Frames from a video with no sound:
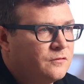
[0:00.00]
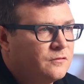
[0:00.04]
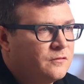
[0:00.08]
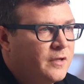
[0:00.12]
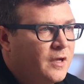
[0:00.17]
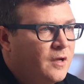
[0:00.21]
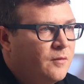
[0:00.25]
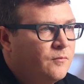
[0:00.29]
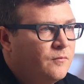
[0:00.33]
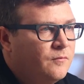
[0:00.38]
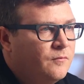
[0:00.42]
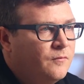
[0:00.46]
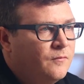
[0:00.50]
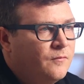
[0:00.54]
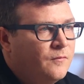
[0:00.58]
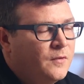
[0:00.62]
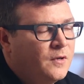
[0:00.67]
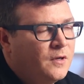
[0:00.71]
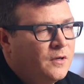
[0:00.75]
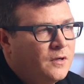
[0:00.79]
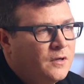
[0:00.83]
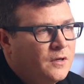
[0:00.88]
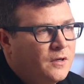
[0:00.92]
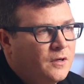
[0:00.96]
step
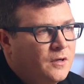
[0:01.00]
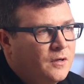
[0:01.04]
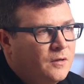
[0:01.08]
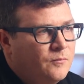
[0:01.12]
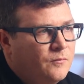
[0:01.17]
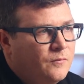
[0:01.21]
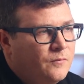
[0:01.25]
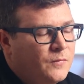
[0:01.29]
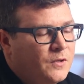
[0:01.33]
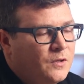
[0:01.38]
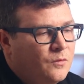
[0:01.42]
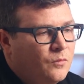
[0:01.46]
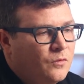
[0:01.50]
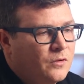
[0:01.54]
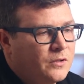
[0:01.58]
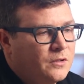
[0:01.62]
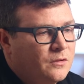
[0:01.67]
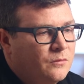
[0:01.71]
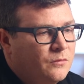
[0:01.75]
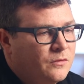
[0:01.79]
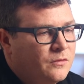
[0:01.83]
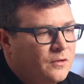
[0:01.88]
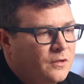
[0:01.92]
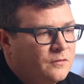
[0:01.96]
in
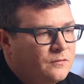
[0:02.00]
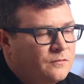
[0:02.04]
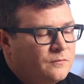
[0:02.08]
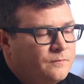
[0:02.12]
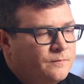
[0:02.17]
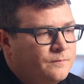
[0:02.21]
working with us.